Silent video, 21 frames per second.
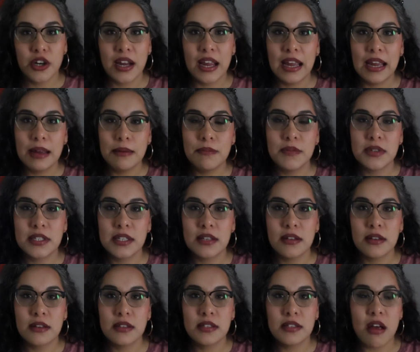Games
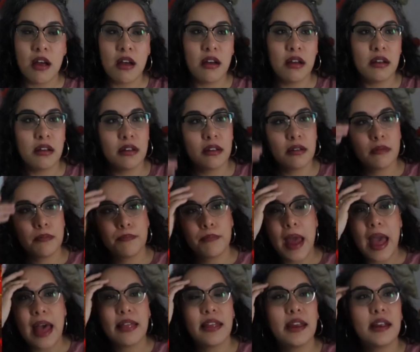uh, song,
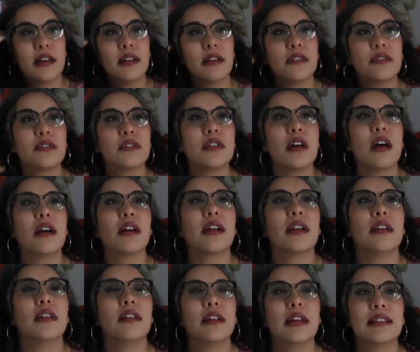Ballad of
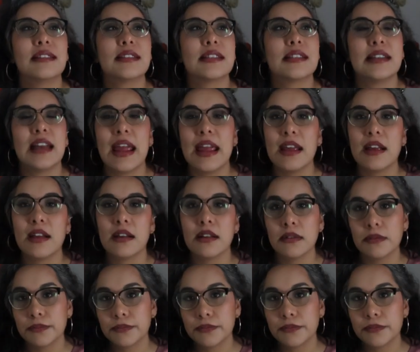Song and Snake